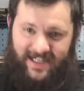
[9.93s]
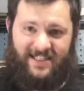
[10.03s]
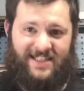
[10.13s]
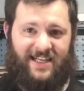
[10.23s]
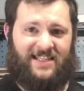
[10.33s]

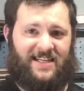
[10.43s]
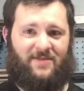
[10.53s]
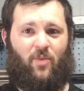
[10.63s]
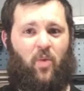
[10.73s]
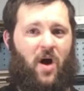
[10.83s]

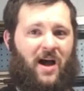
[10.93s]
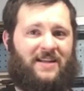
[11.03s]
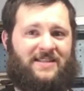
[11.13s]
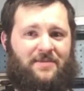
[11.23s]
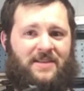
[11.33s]
doesn't want
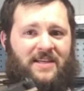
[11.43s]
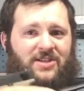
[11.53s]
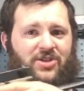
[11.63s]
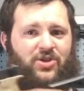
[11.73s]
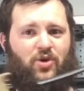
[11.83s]
something
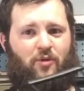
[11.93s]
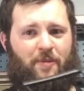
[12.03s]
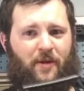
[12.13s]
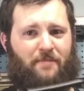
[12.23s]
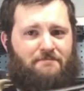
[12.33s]

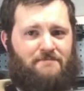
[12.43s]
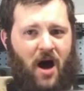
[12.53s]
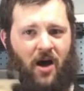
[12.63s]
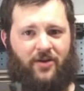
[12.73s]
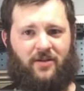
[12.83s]
super
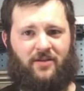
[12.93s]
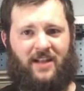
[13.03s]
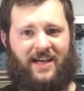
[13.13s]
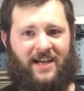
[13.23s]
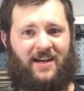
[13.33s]
modern
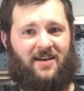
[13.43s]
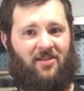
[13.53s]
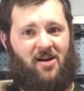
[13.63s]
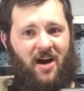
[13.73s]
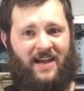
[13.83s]
like a
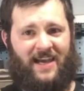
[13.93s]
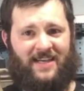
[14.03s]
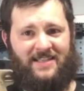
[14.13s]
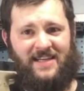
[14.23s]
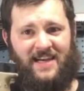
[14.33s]
Glock
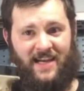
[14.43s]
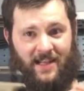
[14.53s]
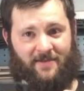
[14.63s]
18